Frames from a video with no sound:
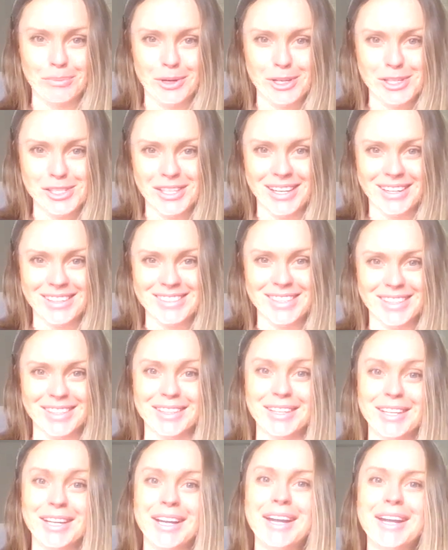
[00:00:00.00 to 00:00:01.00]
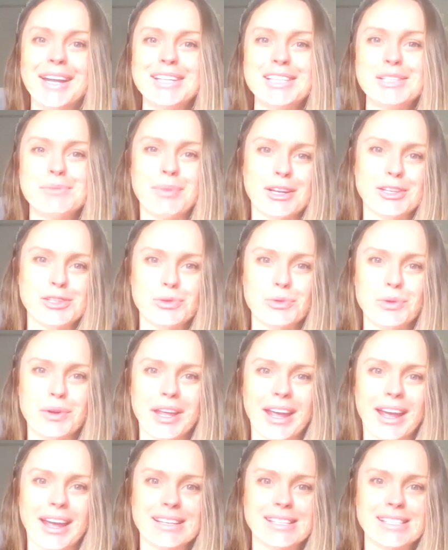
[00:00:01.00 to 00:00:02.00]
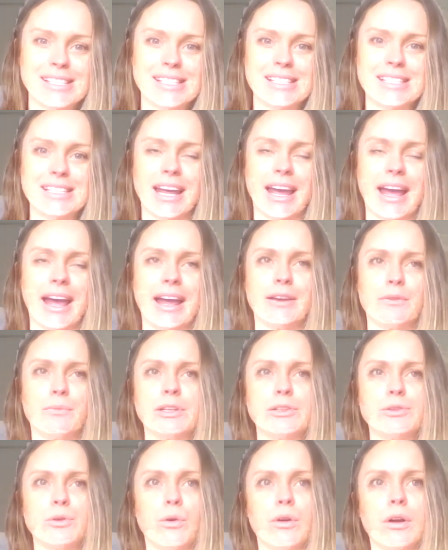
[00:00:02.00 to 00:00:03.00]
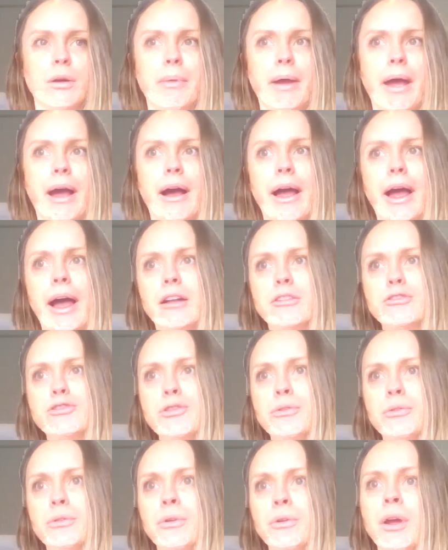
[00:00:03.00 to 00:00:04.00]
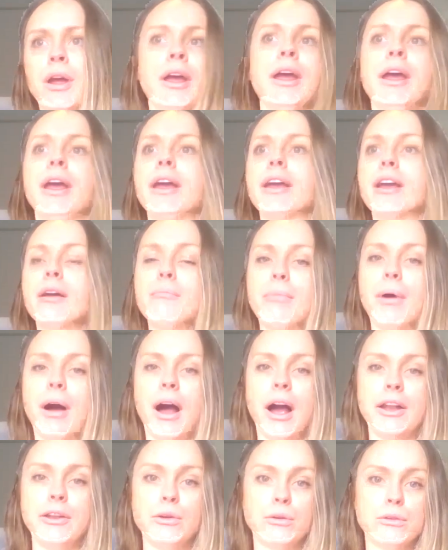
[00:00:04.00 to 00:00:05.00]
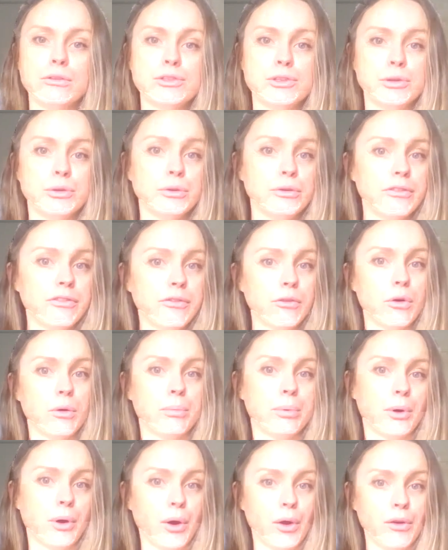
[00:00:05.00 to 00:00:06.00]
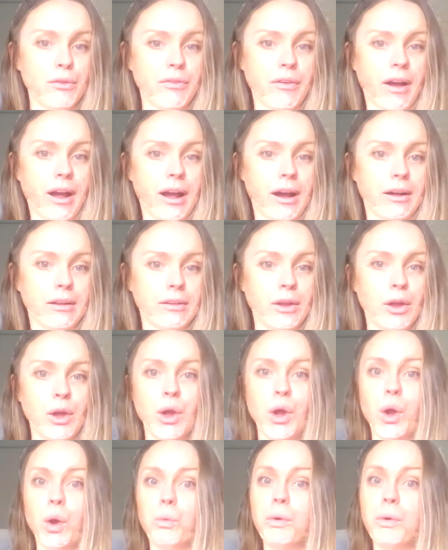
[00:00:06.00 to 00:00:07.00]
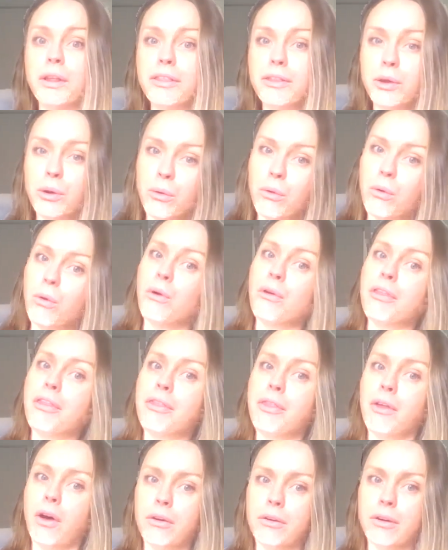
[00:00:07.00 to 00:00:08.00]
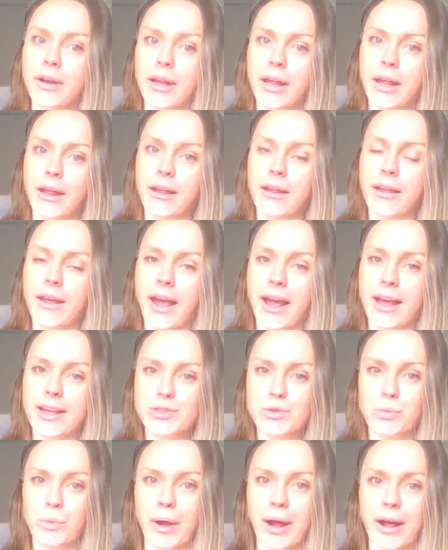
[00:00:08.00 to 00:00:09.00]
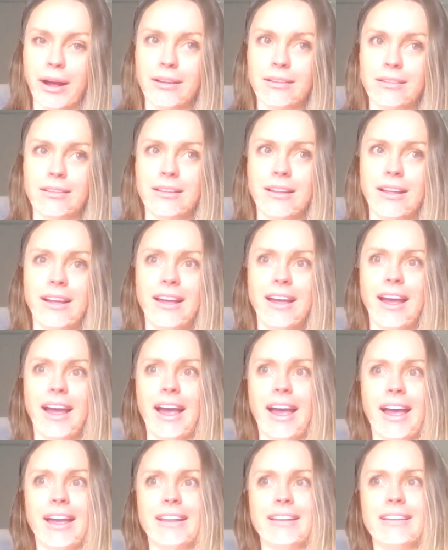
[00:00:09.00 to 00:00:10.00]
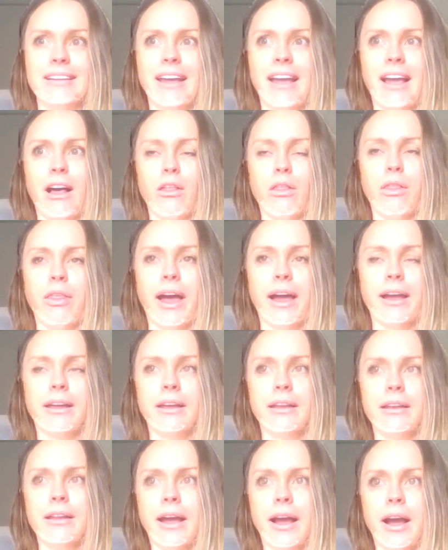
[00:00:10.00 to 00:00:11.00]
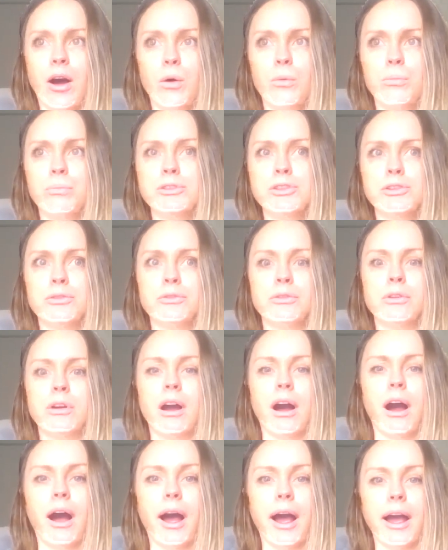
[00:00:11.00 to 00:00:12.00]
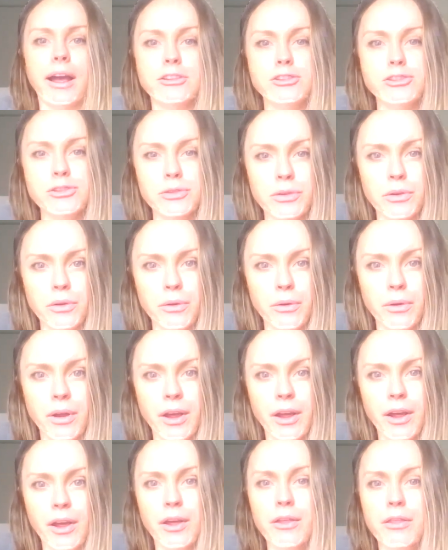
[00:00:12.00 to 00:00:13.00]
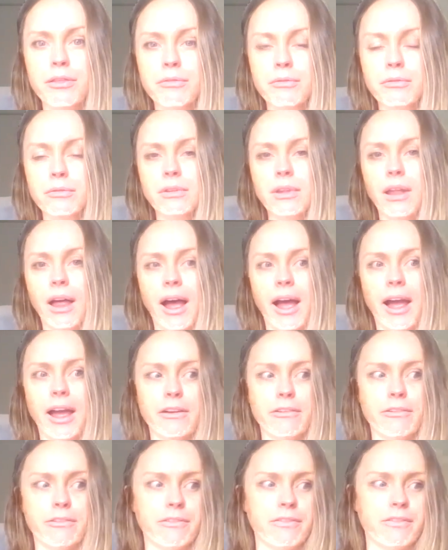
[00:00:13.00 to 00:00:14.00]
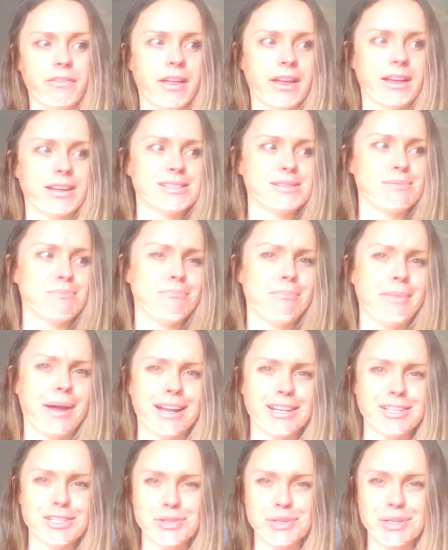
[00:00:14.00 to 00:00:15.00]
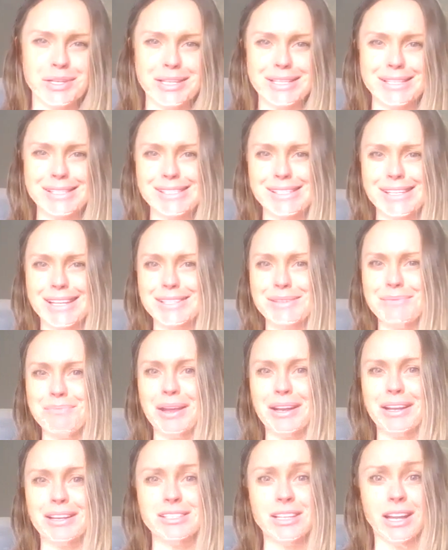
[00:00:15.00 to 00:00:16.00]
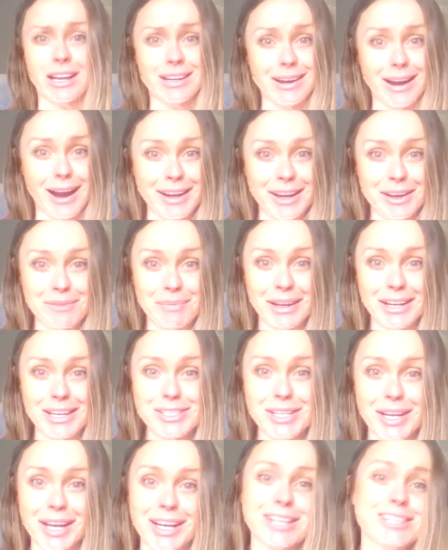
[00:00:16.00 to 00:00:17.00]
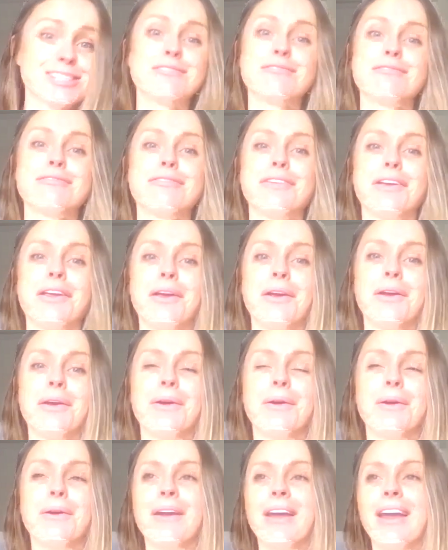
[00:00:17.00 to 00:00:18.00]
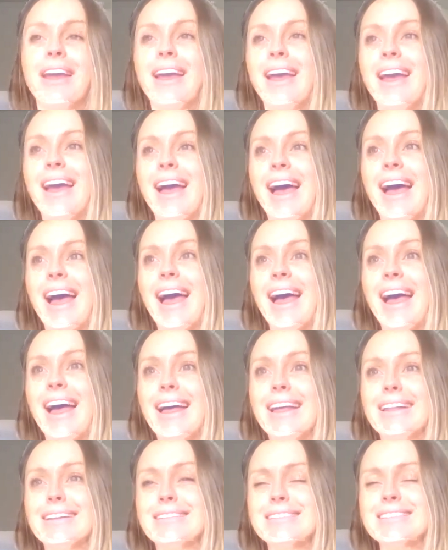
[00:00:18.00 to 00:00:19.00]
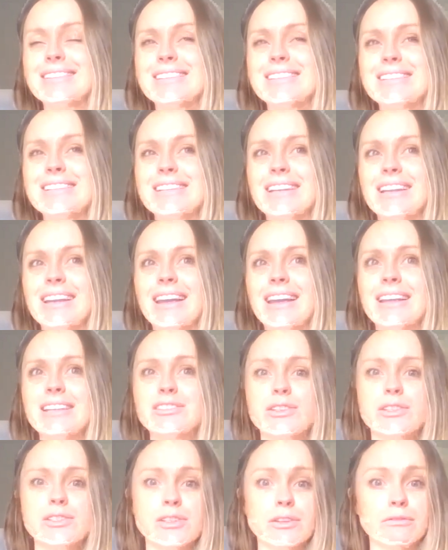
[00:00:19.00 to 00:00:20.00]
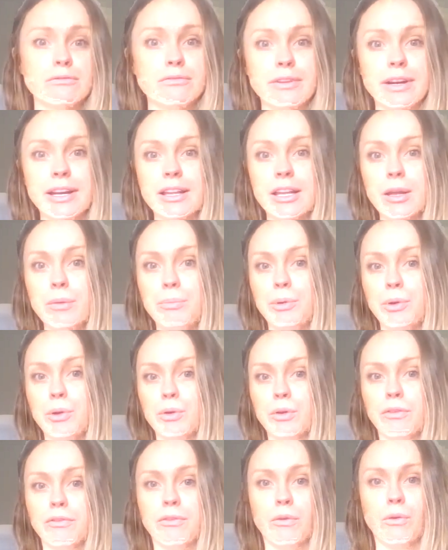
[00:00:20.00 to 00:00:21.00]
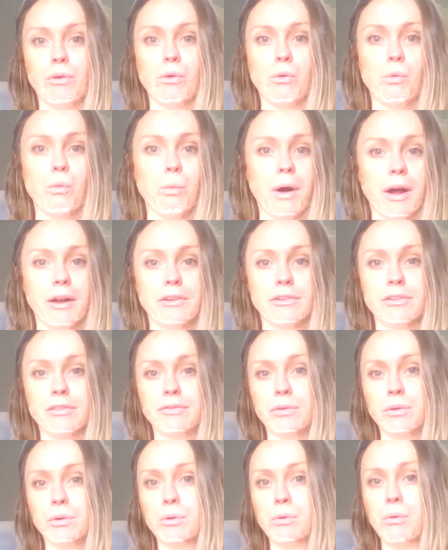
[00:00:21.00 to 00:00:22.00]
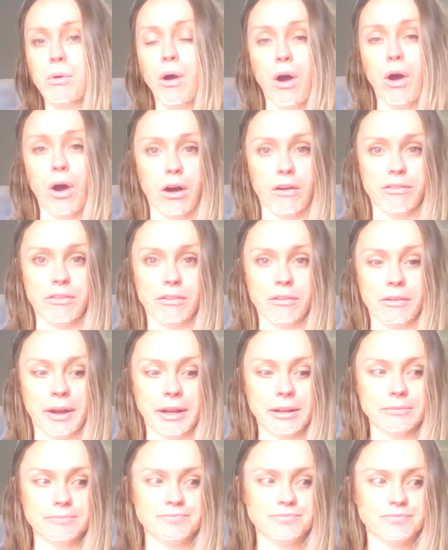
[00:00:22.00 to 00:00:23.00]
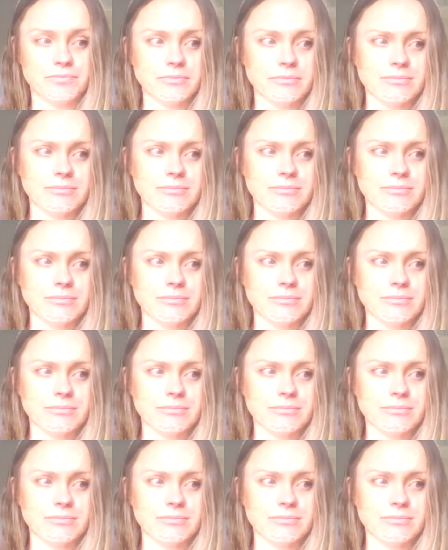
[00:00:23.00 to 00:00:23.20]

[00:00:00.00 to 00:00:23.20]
projector special guest, and we talk about how to combine your 2/4 profile with your authority as well, and how that can help to guide you through life. There's mantras, there's a guided meditation for you, and it's just a really beautiful, wonderful offering.